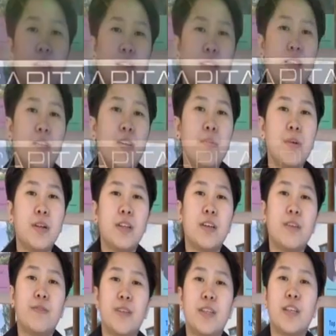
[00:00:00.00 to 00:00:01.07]
The rubber
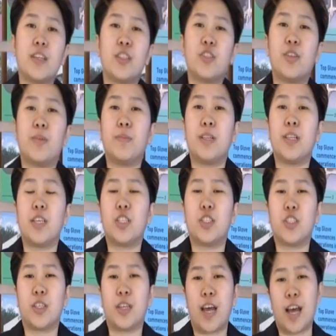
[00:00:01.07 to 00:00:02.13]
glove industry in
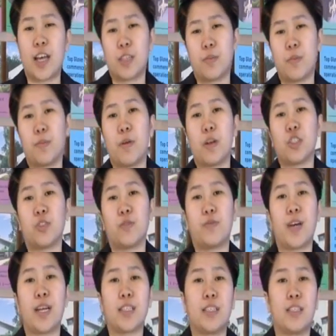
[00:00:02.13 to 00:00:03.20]
Malaysia has been much
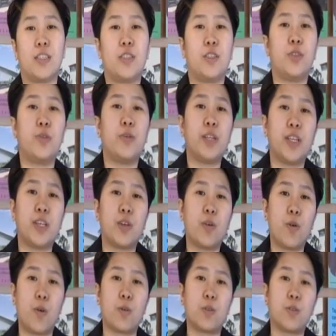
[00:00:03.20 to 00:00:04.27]
affected during the
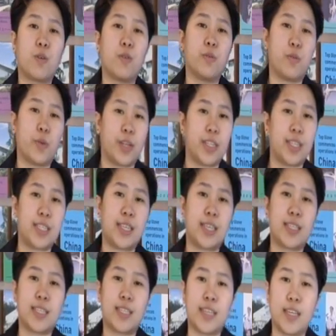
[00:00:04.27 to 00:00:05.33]
course of
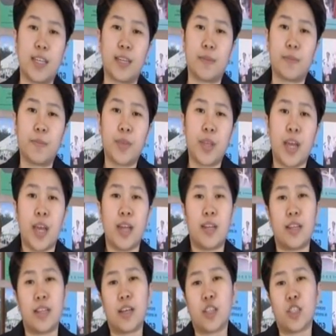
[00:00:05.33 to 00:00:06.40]
2016.
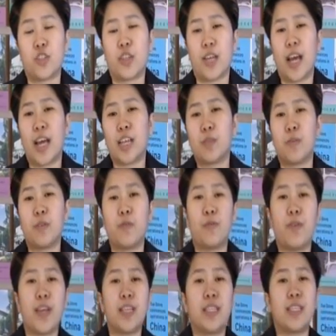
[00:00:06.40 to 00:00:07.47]
The industry has been
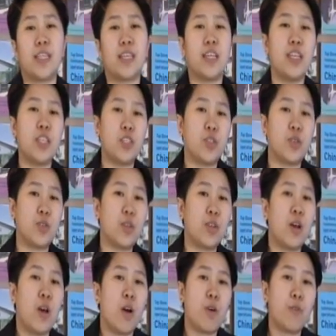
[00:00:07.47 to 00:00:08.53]
facing issues
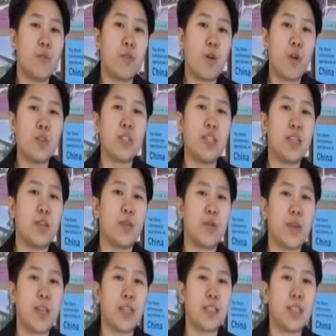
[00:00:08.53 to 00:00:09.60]
of cost
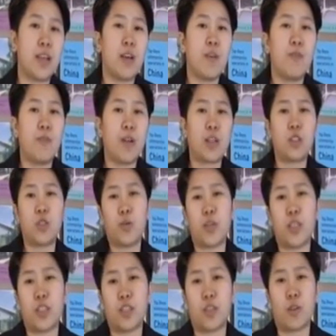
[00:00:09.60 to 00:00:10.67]
increase,
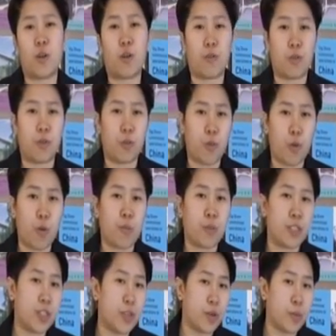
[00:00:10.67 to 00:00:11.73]
fluctuation of raw
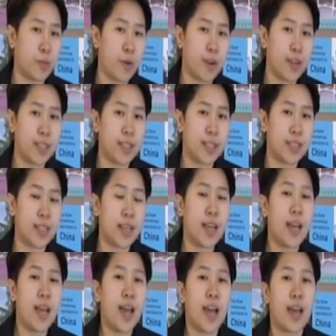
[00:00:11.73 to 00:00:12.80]
material prices,
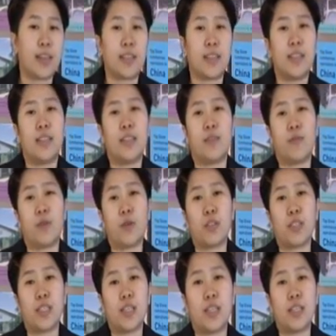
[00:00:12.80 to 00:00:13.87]
and the
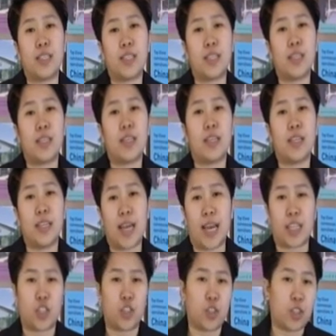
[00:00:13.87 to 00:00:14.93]
volatility in the
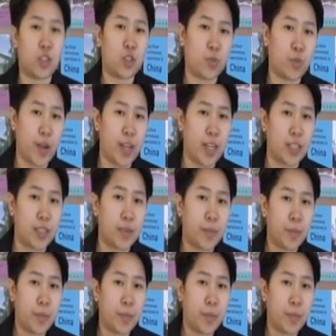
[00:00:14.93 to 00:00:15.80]
exchange rate.